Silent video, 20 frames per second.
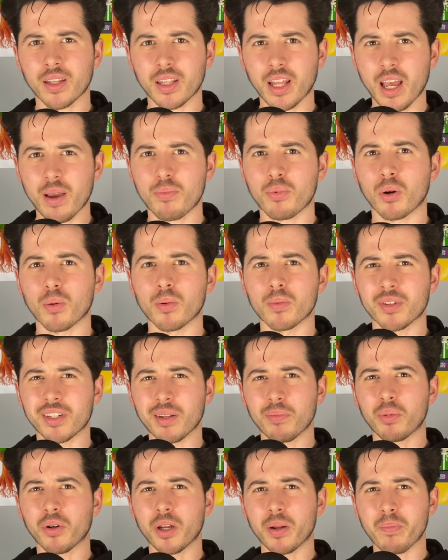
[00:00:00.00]
their problem is they're
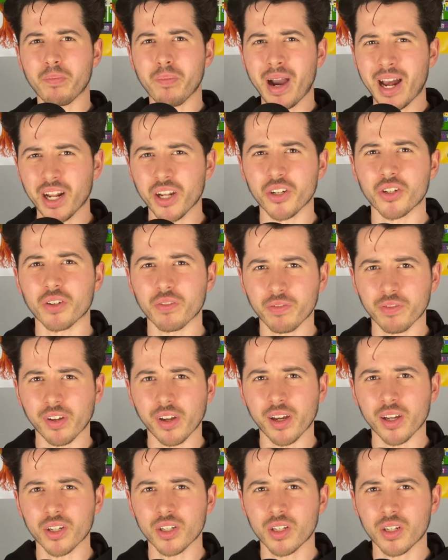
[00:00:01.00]
putting manager
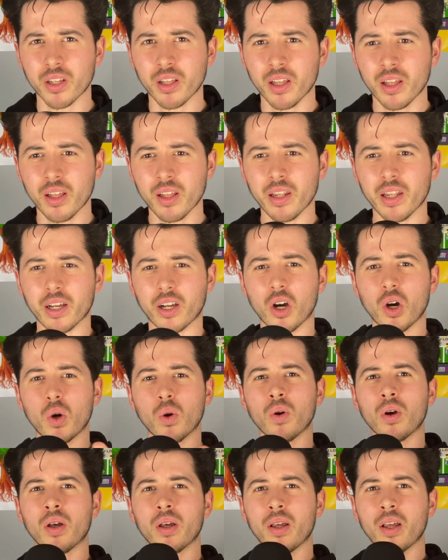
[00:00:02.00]
first. They go,
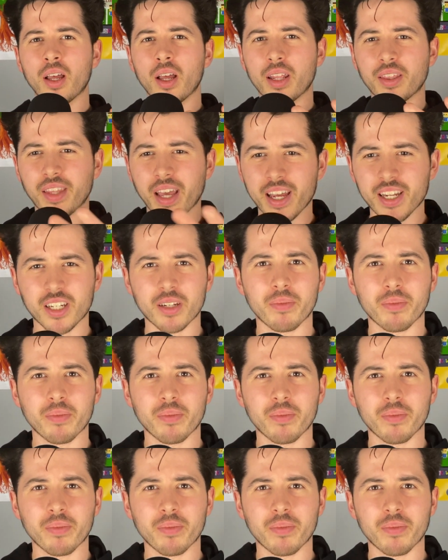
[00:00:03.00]
there's the